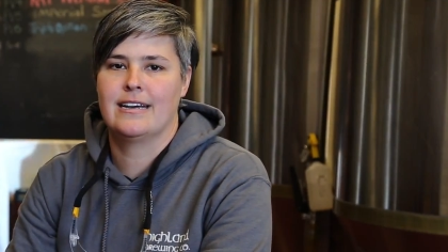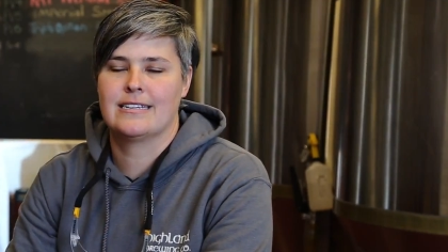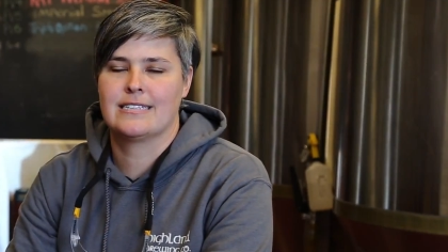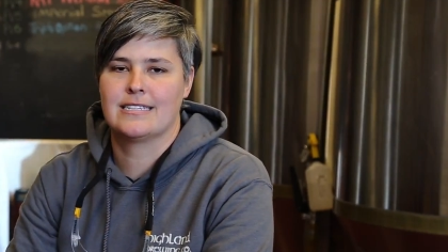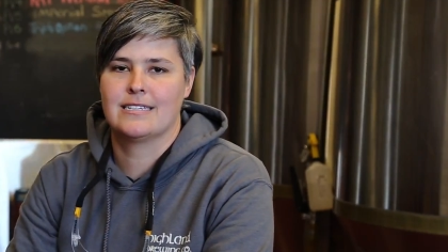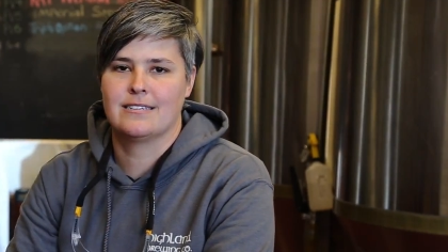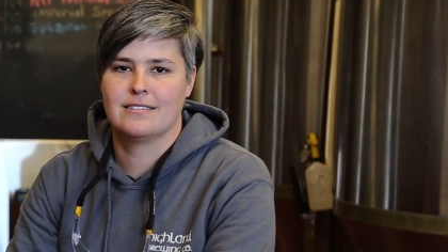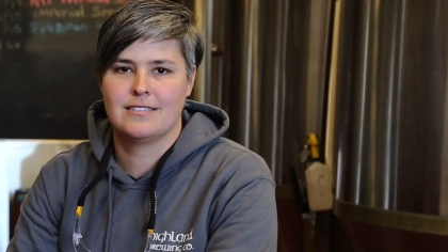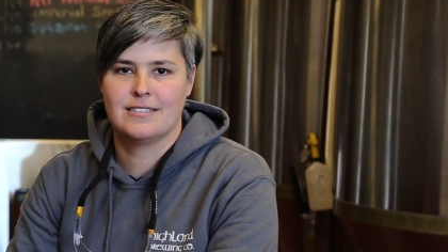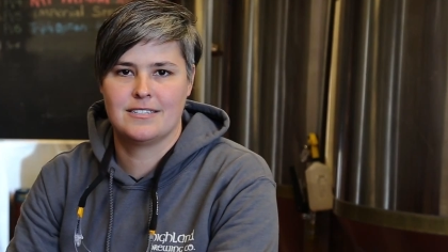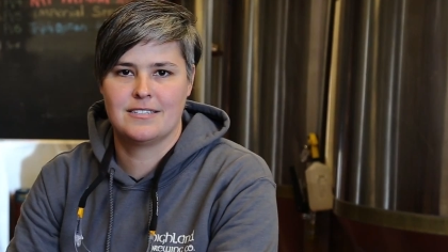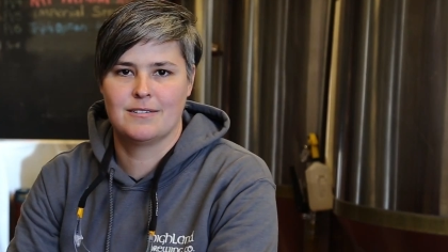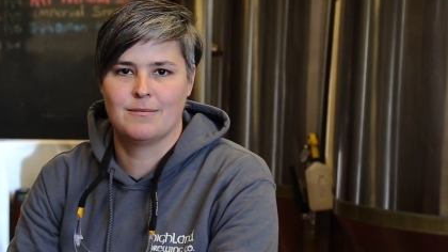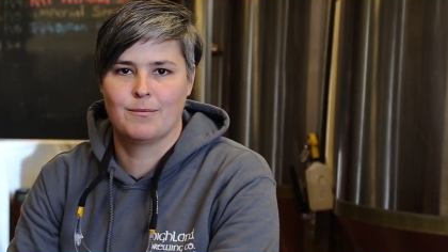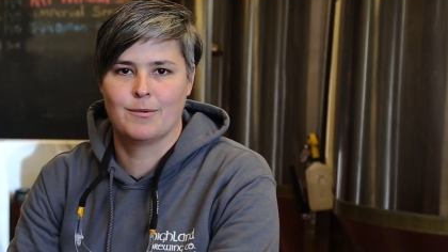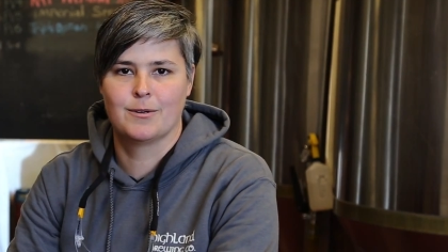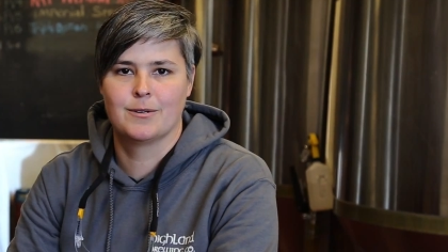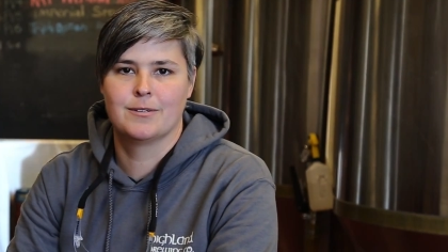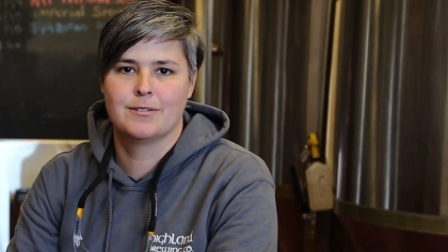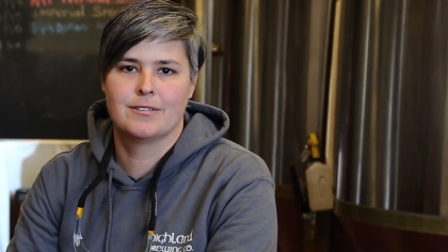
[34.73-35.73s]
as an
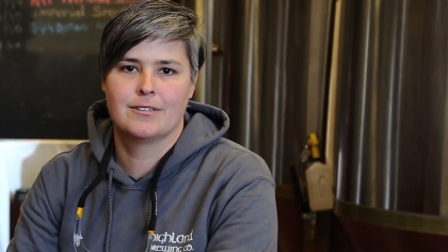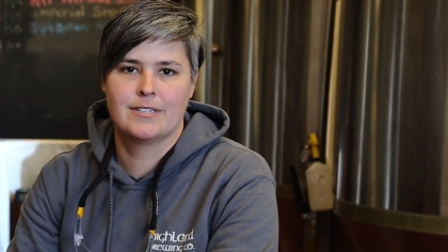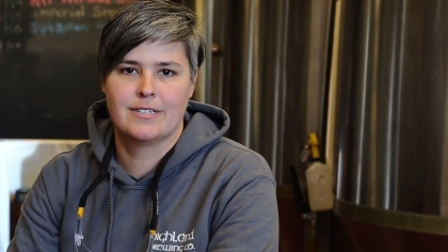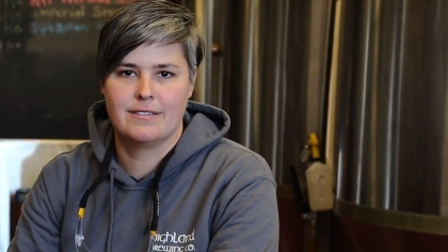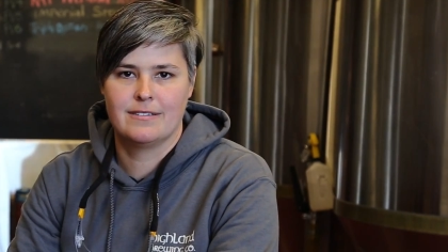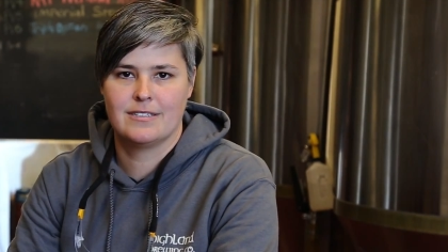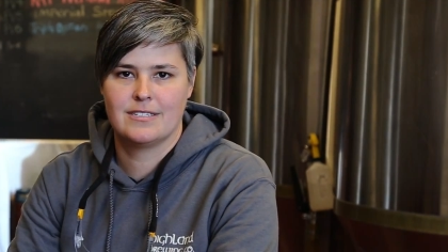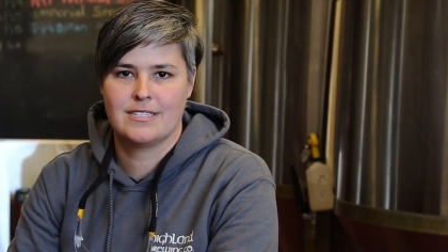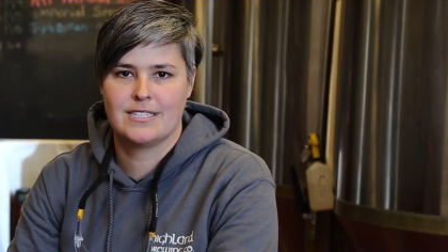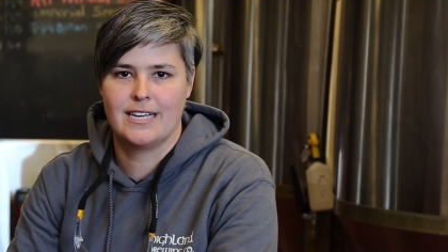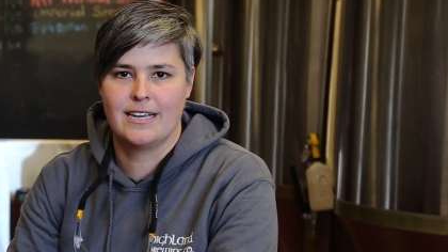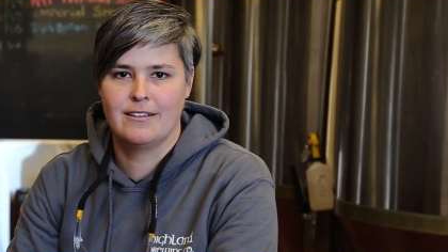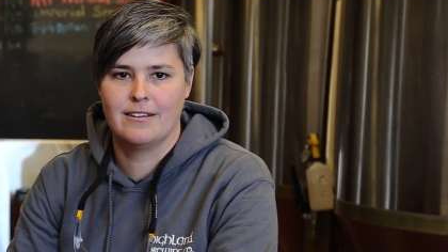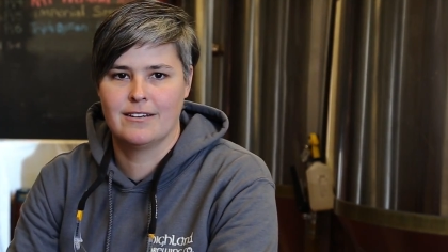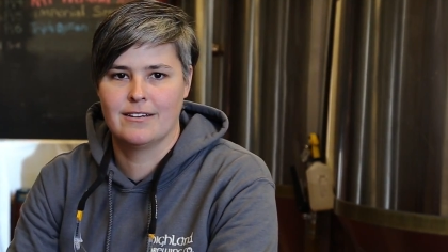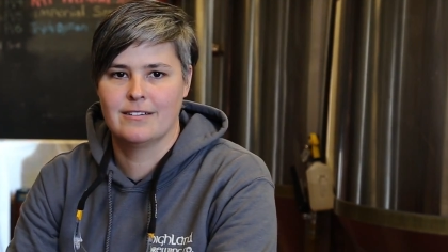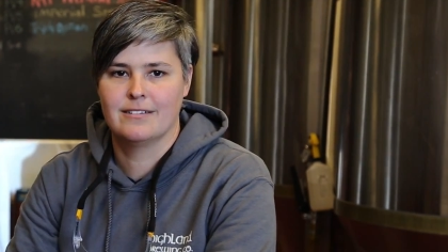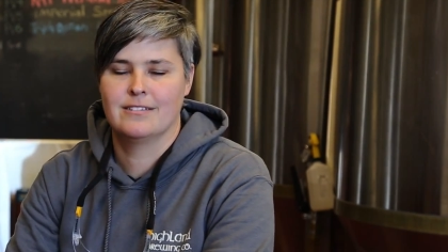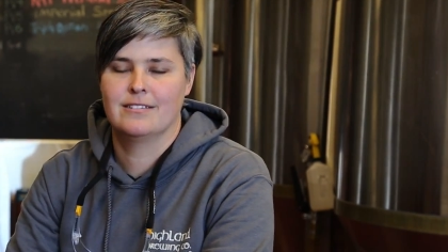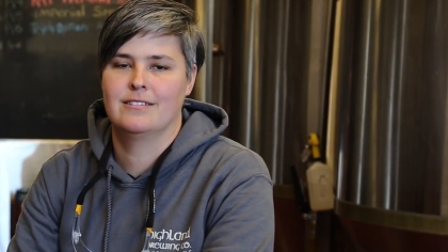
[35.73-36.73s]
assistant brewer in the
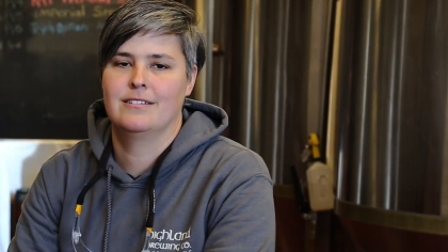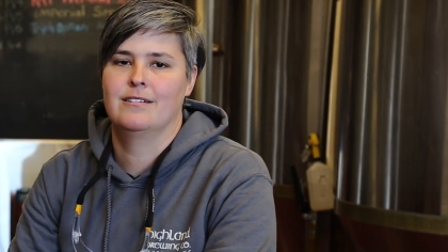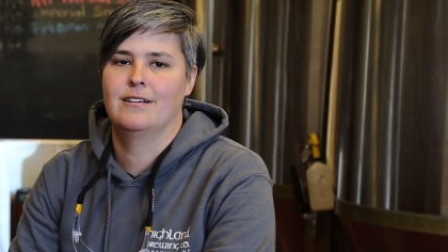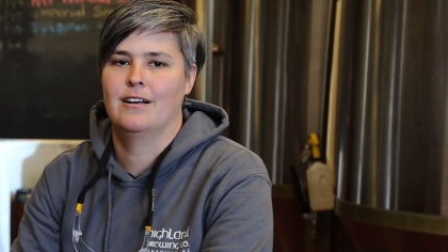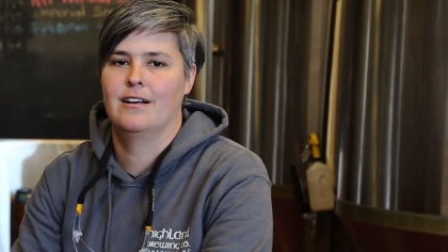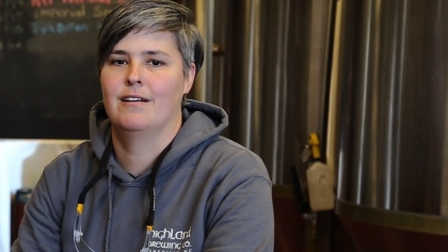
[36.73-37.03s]
cellar,